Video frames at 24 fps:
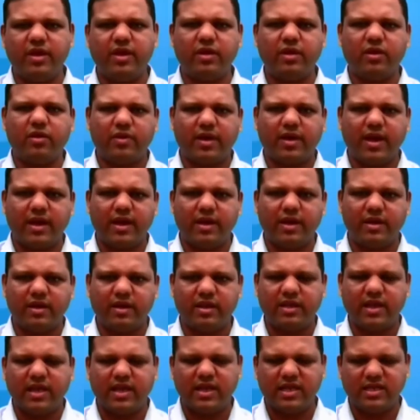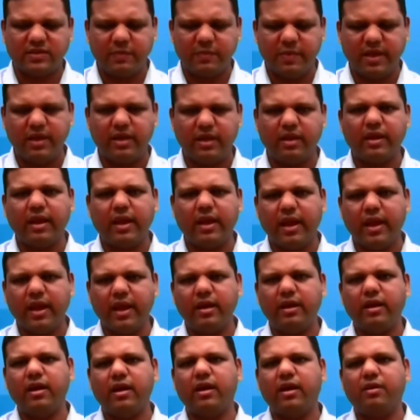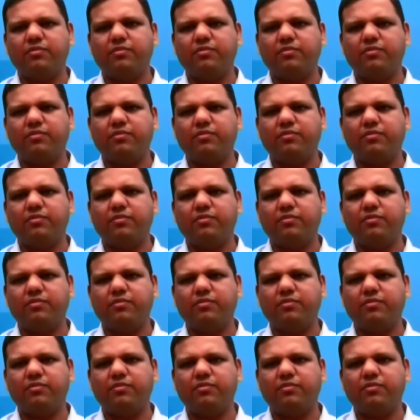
we look at it, uh, there has been gained